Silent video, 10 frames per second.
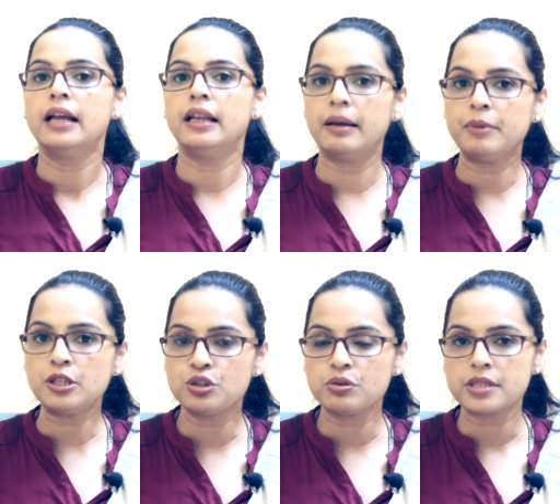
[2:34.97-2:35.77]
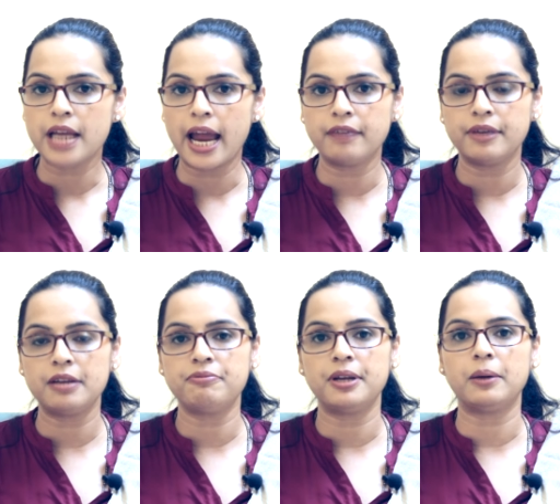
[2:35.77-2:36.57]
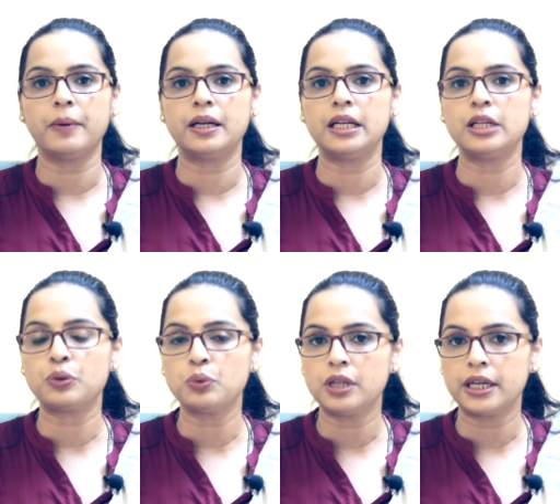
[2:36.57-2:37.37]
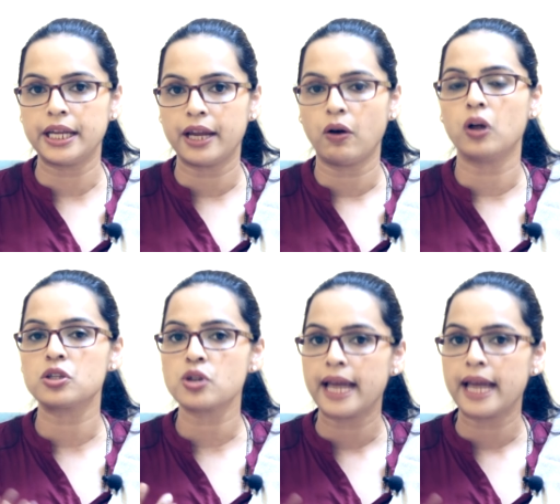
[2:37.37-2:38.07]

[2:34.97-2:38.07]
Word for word: Lemon juice had very frequently through the day also